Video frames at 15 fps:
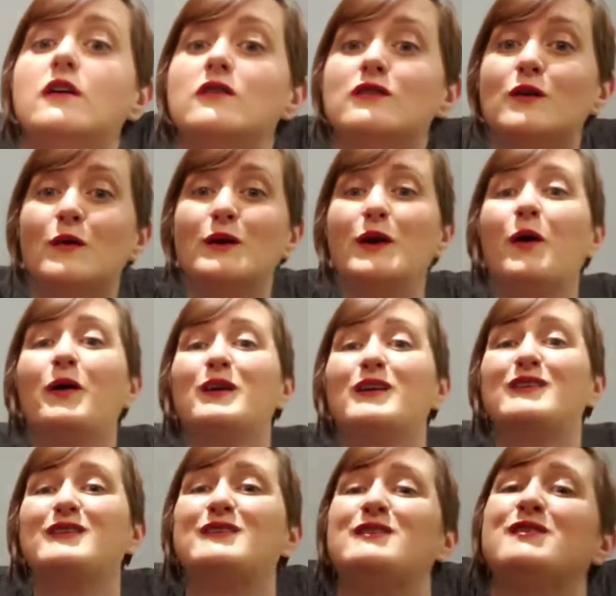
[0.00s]
So in
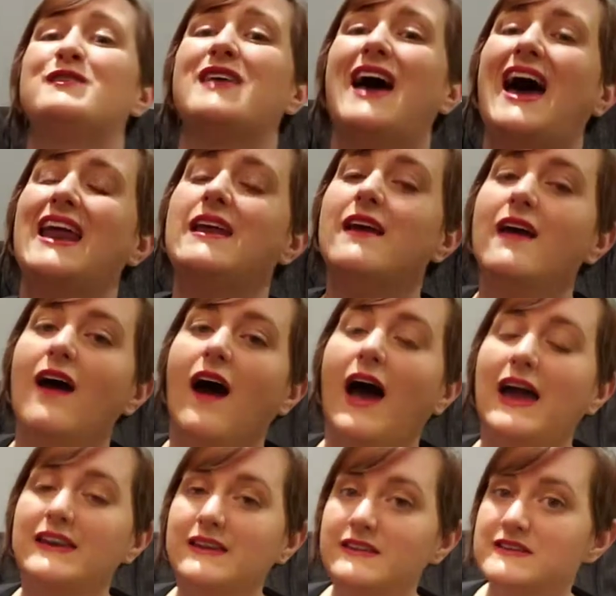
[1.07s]
order to do that,
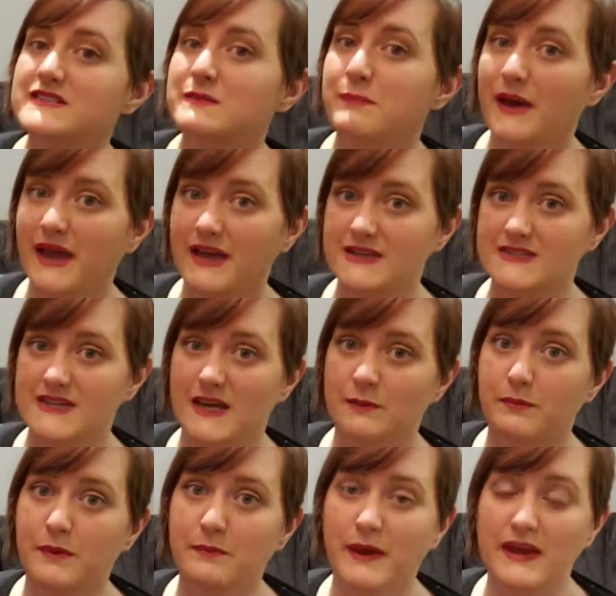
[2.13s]
I needed to paint
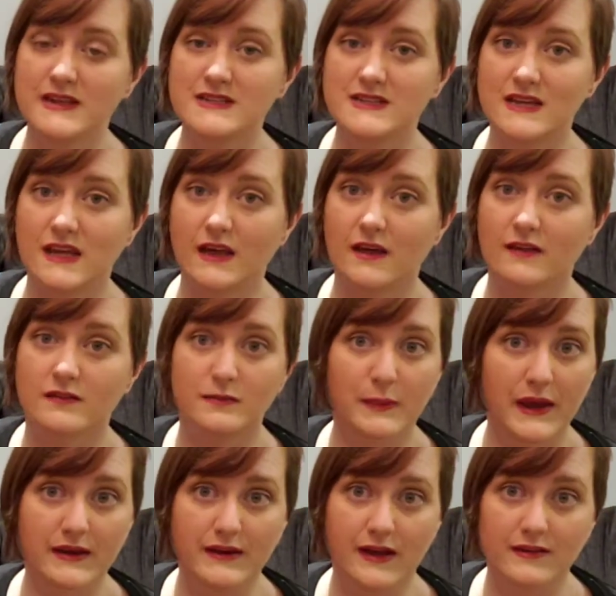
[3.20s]
it, but painting
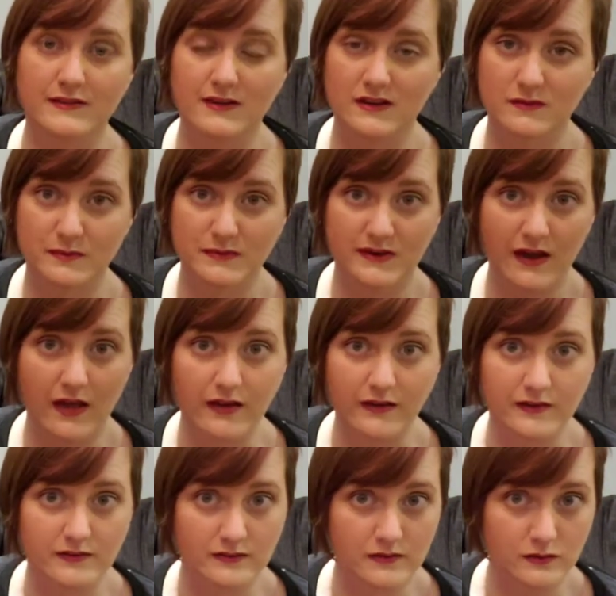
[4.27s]
spandex that is
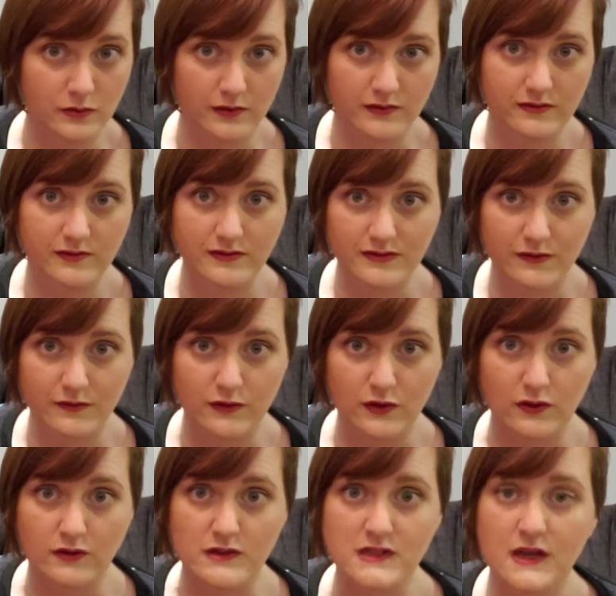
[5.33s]
metallic is notoriously
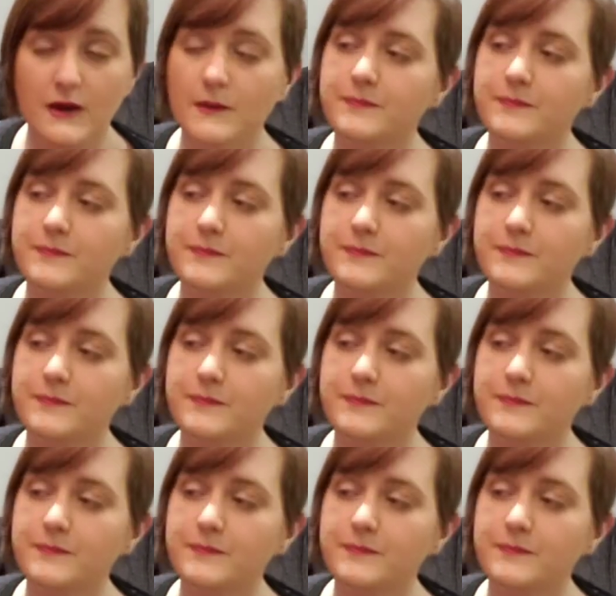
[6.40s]
difficult.